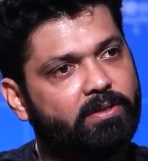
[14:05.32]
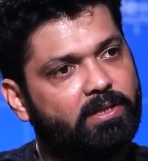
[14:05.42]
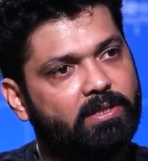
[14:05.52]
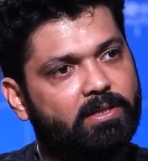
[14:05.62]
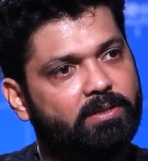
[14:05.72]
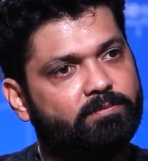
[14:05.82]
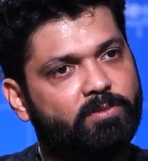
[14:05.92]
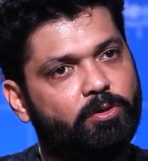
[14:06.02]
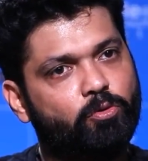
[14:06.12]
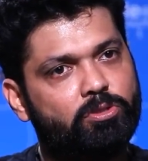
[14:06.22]

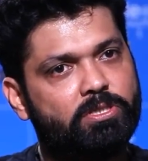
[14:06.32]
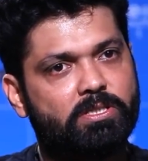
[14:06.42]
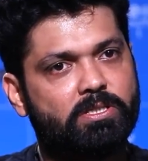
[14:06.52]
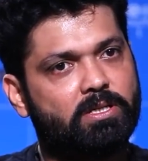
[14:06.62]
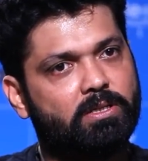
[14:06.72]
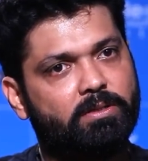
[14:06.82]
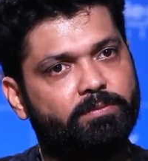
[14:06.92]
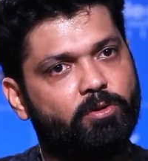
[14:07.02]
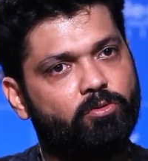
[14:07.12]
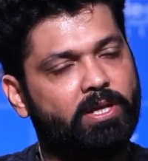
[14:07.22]
The youths,
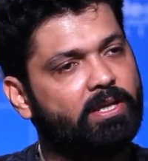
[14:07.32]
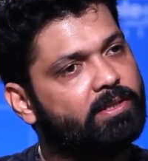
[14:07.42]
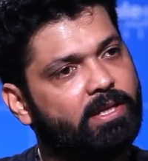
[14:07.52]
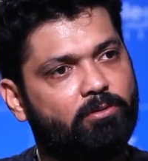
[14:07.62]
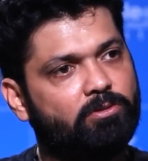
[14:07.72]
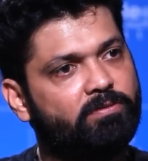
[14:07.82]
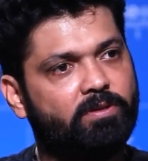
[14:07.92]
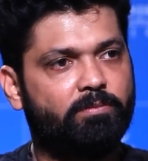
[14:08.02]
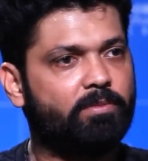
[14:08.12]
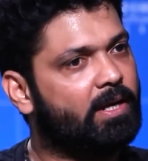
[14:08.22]
you know, they loved the
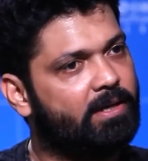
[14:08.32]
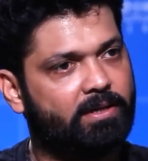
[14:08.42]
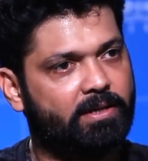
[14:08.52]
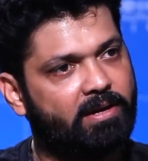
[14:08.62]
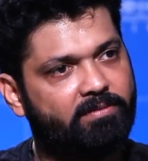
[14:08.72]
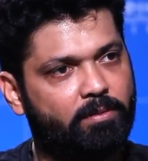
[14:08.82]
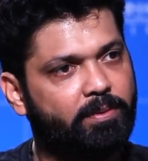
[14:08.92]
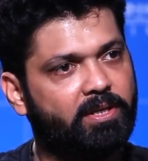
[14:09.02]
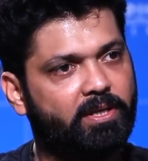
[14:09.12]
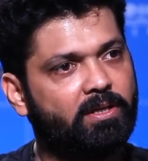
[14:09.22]
film right from the
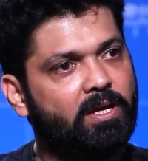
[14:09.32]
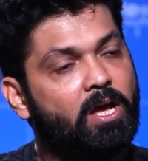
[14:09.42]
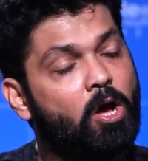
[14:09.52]
beginning.